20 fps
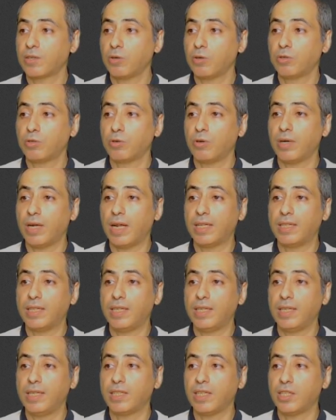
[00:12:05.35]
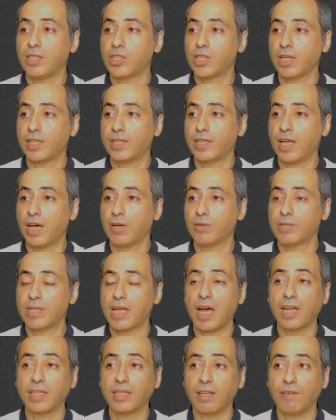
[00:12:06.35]
Control Alt Delete, it shut down.
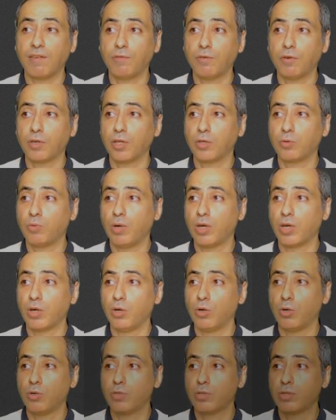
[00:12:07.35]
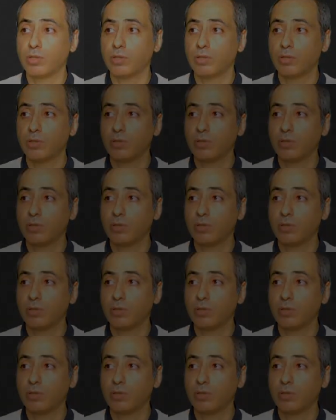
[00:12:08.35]
Alt F4, it will close.